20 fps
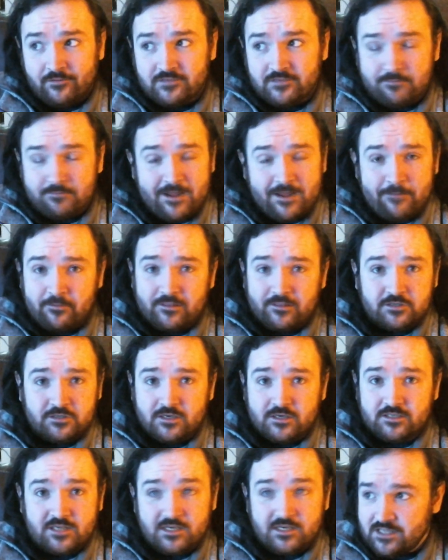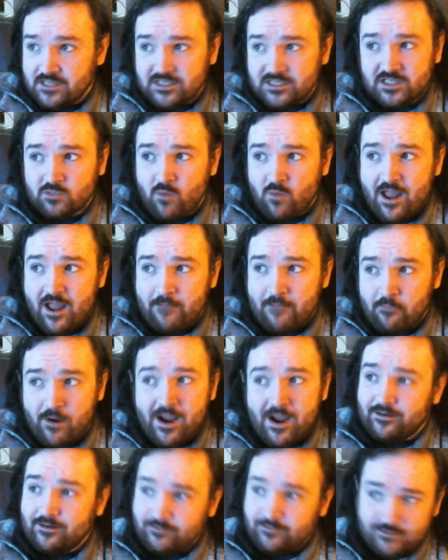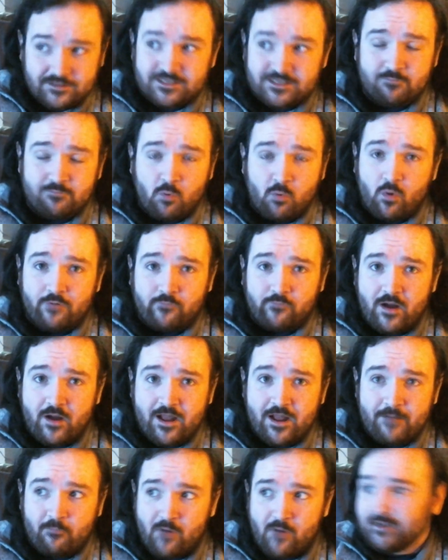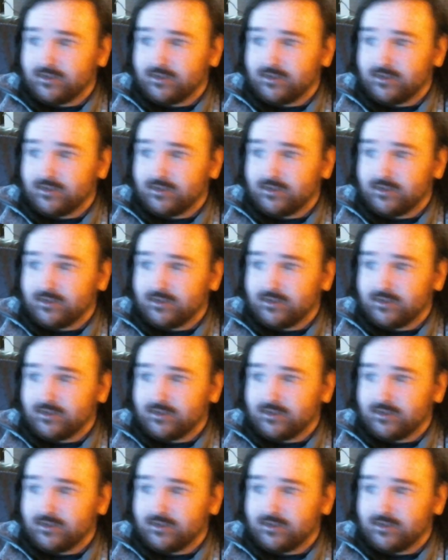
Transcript: a paper that just says, this is why I'm right, and this is more of why I'm right,